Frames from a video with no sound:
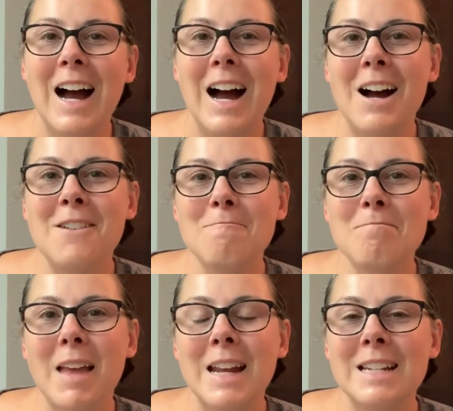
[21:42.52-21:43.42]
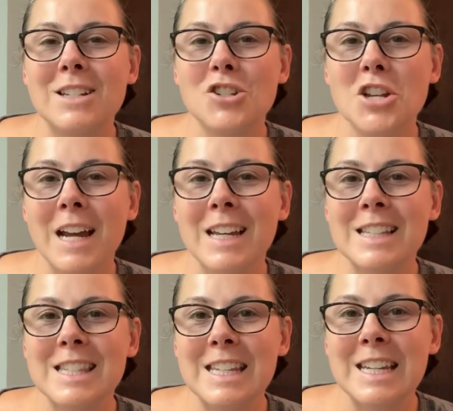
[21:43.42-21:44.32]
Um, I need to check
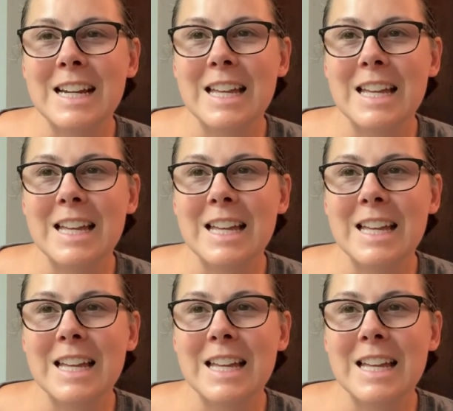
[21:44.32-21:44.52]
and see.